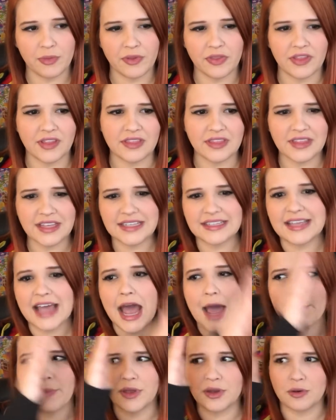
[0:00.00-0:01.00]
but then this
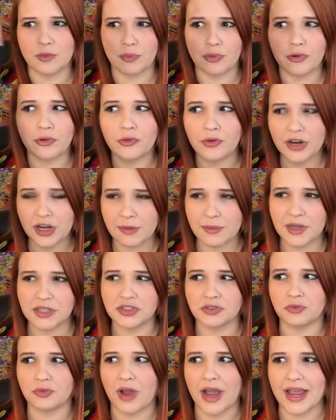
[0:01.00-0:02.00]
happened pretty
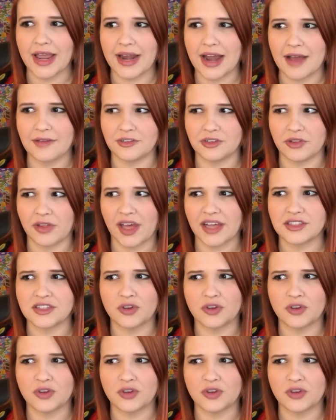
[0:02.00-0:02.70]
much right after that.